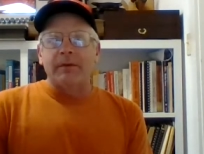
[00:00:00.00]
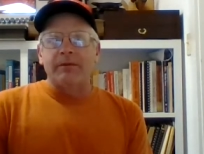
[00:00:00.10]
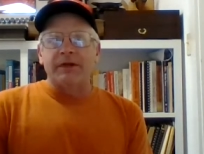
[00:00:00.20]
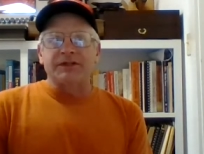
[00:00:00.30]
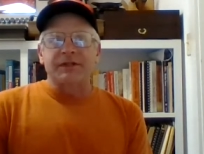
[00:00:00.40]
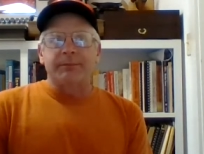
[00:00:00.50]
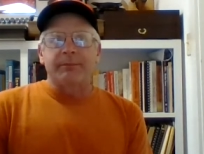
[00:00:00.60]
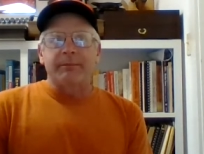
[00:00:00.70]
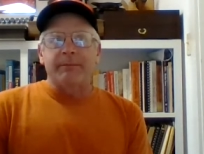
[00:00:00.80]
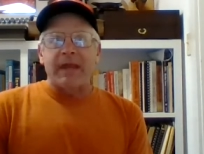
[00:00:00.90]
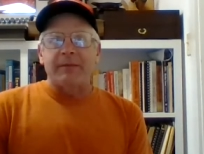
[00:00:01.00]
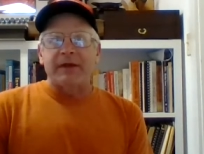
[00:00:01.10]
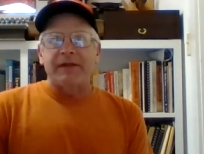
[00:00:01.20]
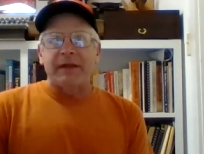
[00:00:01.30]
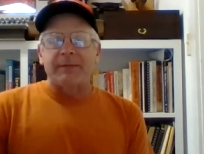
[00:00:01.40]
there's a man
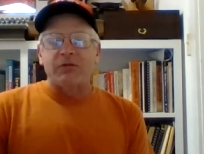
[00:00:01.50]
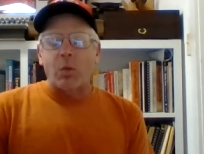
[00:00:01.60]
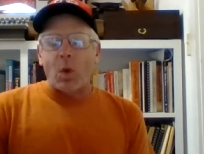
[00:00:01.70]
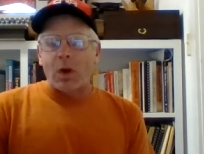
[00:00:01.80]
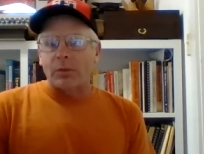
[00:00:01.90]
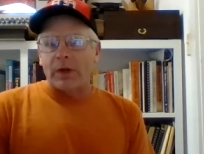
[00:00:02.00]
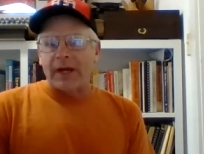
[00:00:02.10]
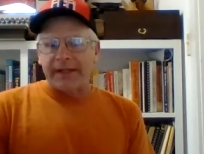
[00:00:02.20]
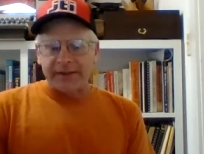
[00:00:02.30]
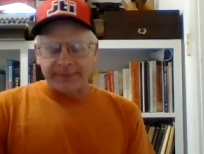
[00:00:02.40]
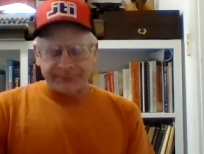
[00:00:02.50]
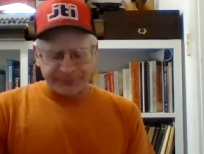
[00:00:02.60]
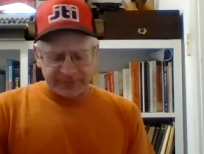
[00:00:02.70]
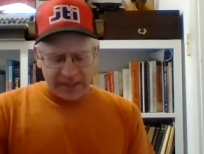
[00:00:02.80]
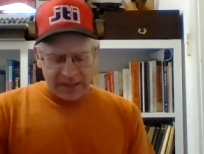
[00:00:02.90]
by the name of Walt Wright
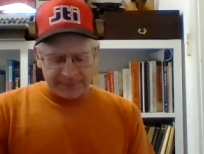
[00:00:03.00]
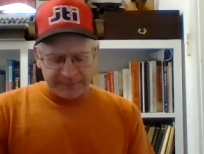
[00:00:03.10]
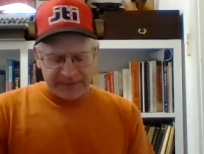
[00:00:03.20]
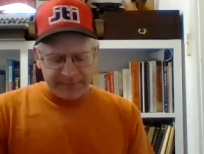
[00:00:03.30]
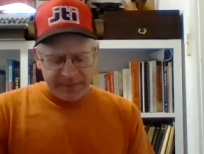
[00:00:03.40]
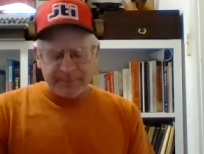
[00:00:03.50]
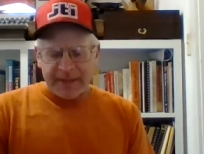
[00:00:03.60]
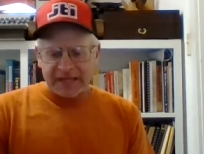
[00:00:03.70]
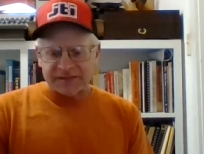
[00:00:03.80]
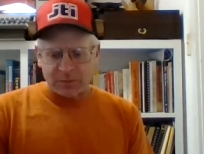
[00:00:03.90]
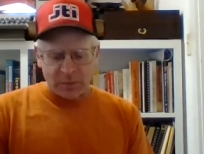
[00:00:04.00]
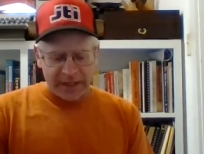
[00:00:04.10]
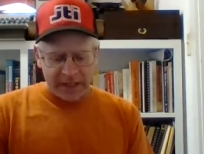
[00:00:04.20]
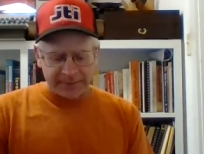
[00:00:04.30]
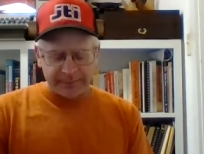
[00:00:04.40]
um, he, he passed
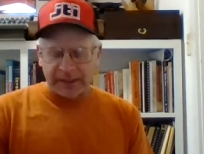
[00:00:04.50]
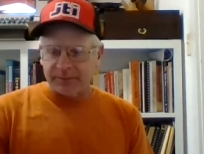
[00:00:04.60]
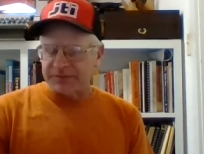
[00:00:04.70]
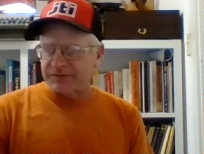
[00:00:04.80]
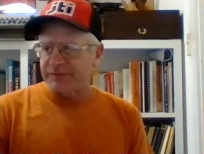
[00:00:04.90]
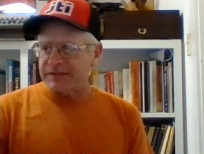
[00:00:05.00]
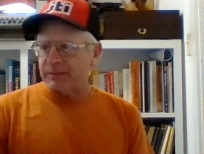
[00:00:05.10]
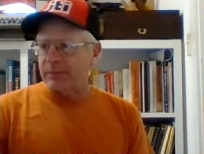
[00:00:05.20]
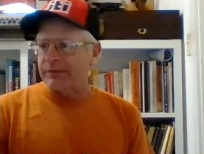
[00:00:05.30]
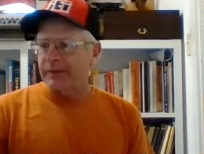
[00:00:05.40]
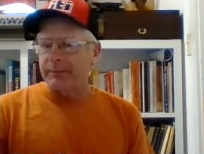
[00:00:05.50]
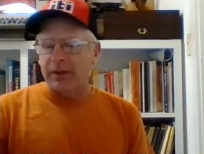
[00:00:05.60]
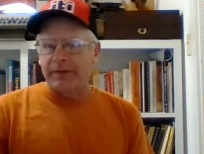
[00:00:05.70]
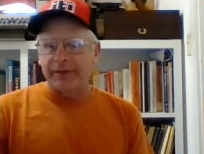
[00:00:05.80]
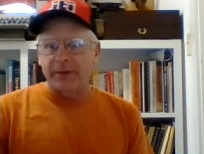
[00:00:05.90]
away. I, I was visiting with him
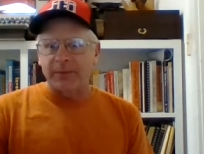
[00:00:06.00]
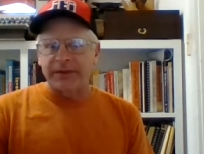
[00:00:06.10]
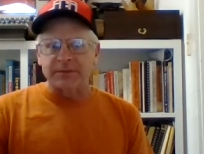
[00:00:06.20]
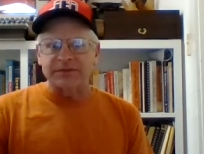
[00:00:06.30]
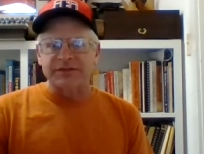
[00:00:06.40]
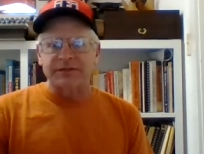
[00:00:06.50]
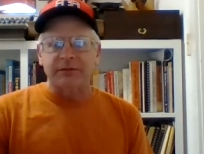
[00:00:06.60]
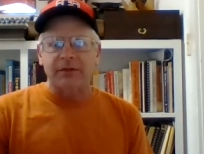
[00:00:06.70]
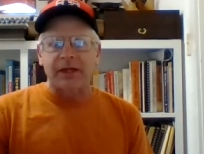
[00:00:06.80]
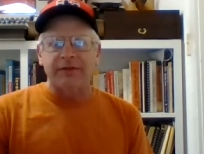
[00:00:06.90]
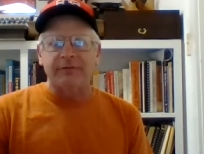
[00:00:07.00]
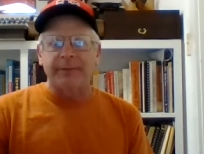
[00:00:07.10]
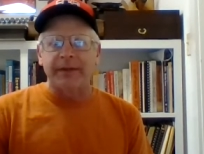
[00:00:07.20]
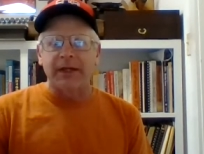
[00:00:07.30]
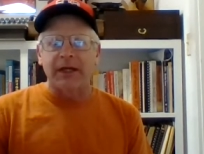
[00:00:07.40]
on there when he was still alive,
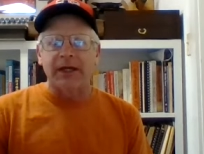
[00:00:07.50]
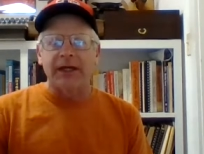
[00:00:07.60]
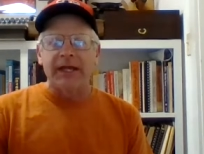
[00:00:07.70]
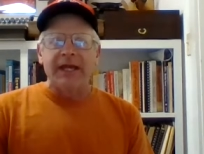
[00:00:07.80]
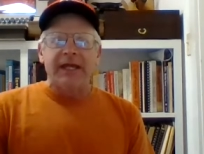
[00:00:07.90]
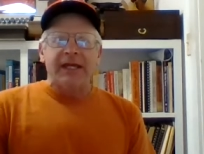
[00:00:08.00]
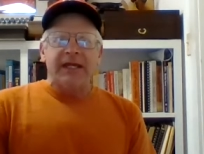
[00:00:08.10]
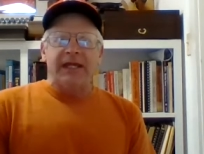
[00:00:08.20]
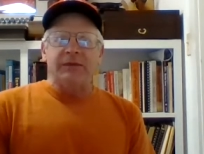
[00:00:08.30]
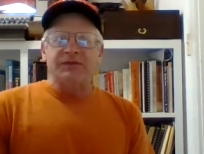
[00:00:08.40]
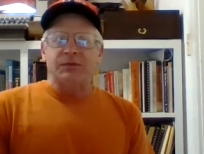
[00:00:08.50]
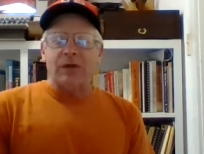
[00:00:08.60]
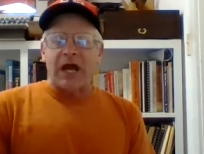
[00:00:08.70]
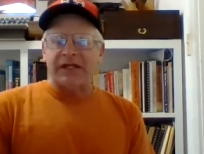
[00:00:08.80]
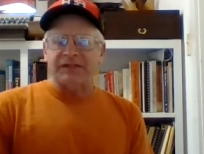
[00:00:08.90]
but uh, he was a
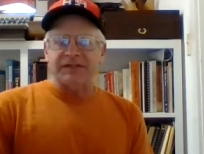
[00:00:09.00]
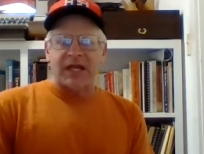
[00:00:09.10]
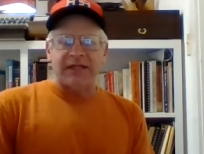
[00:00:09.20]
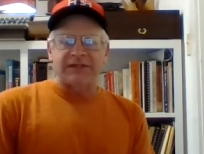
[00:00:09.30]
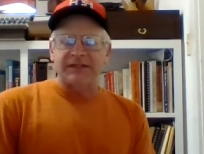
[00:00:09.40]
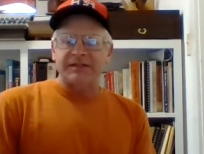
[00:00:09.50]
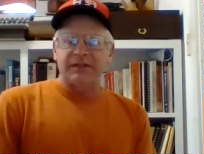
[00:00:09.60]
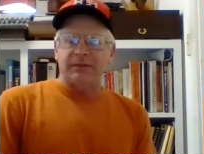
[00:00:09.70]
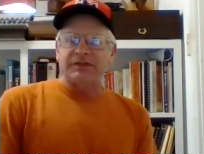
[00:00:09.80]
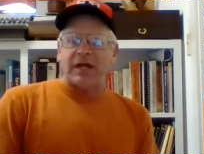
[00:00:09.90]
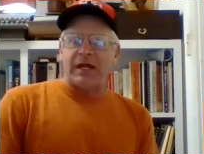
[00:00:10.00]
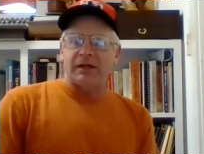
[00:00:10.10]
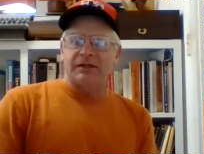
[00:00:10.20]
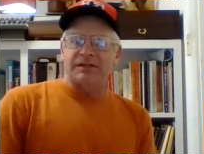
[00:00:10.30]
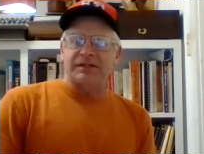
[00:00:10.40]
rocket scientist. He
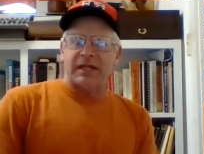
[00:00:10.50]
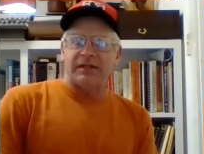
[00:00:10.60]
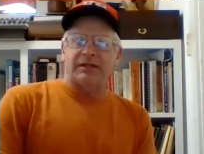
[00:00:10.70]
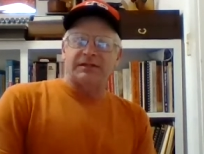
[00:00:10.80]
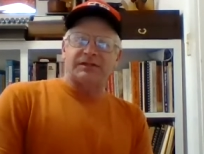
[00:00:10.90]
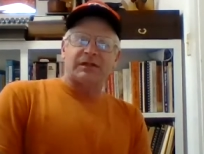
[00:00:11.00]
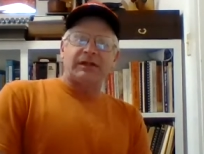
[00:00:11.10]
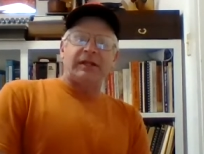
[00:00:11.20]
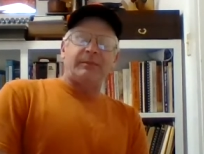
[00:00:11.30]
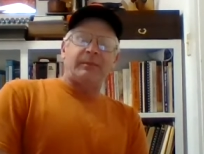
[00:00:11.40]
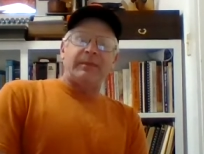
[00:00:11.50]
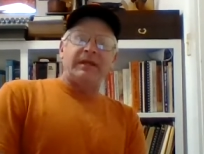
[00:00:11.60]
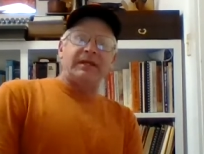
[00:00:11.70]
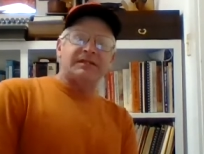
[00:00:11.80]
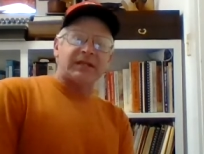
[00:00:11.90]
retired and decided to start keeping
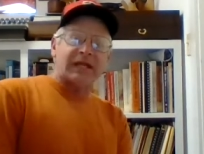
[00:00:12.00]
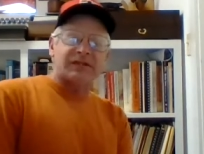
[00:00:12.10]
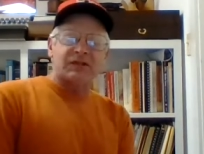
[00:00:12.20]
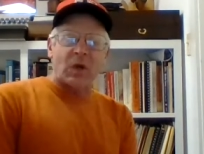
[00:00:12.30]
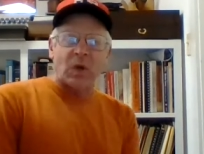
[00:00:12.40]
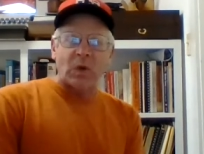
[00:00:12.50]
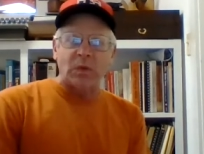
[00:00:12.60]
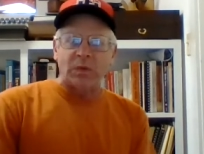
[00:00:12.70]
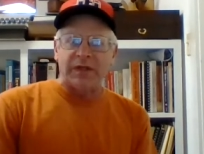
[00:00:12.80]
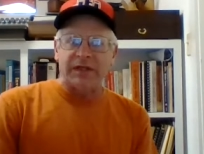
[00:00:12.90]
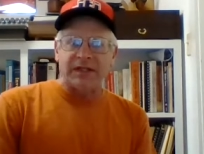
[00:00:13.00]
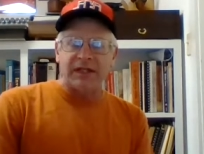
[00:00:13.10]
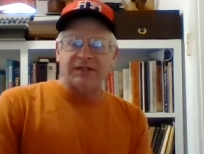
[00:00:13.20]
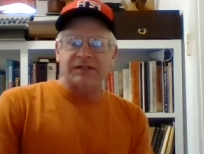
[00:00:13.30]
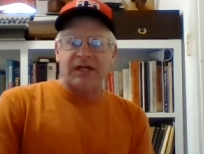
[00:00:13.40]
bees. And so he,
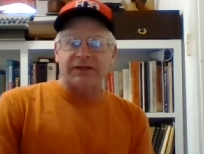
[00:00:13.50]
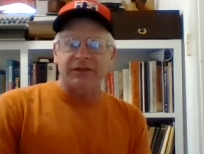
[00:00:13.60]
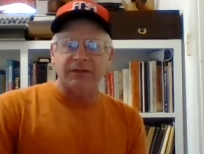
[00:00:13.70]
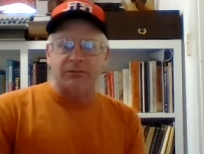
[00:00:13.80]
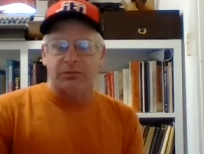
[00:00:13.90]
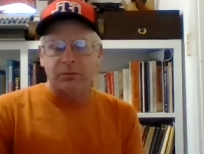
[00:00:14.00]
he's got the